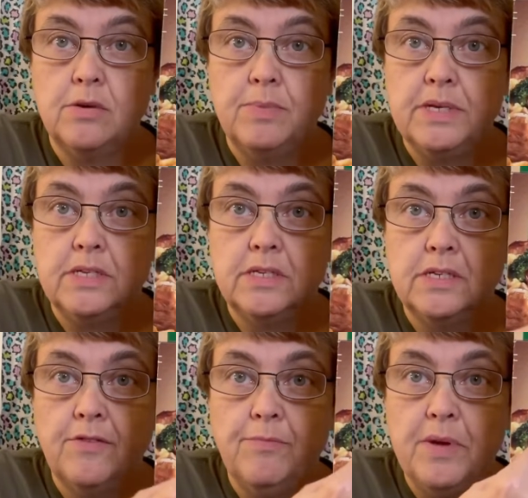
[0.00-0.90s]
pieces
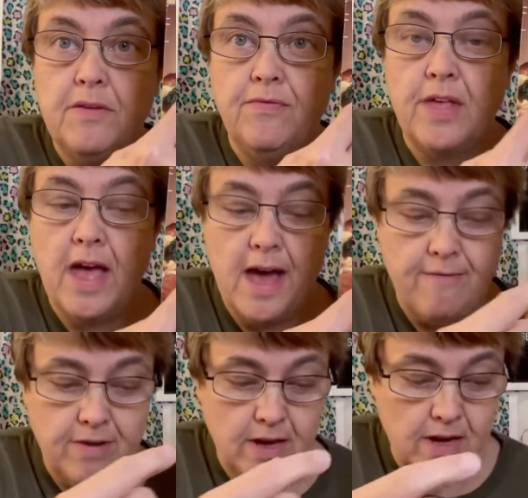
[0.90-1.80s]
of beef they have
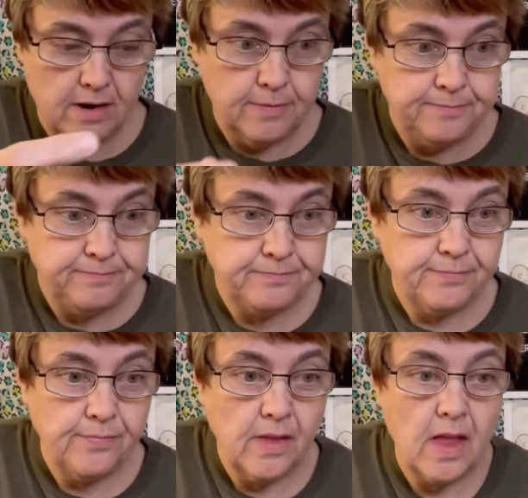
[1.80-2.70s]
in here.
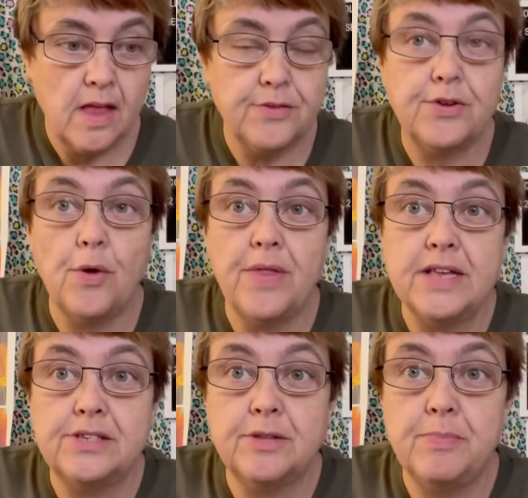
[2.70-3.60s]
So
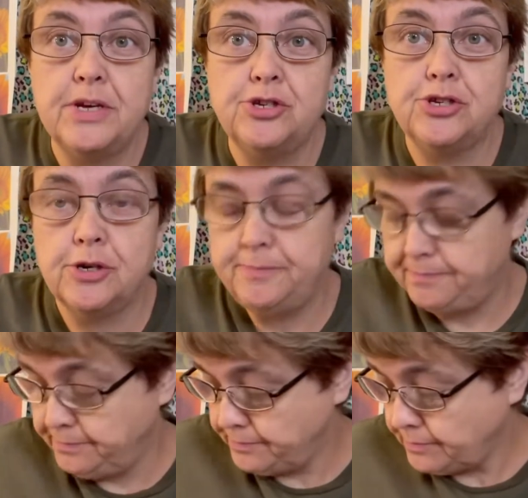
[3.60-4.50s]
that's the picture.
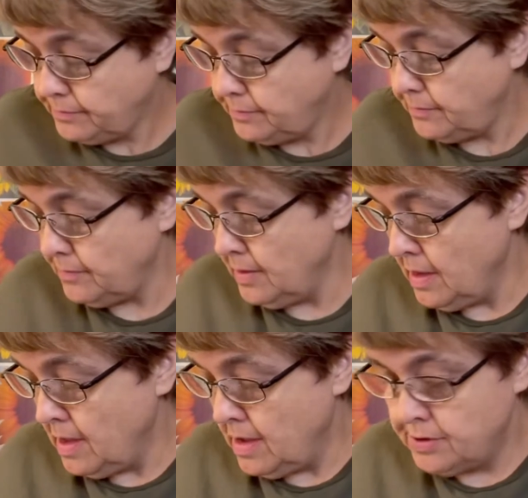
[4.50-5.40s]

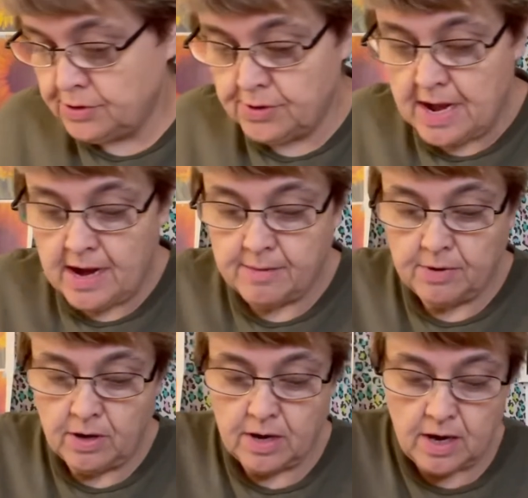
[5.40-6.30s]
So now I'm
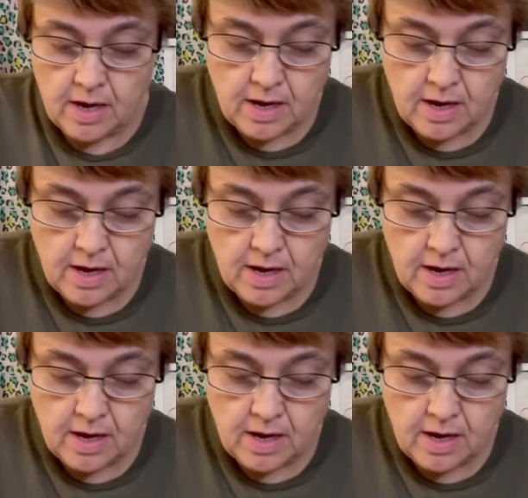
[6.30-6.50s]
gonna